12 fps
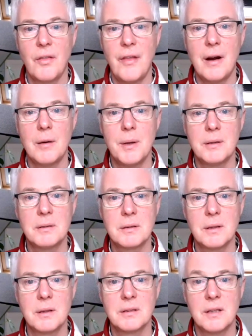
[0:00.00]

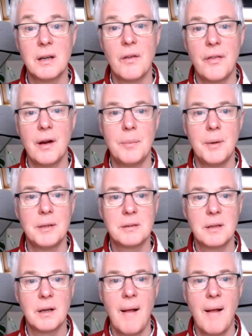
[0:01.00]
therapist, psychotherapist,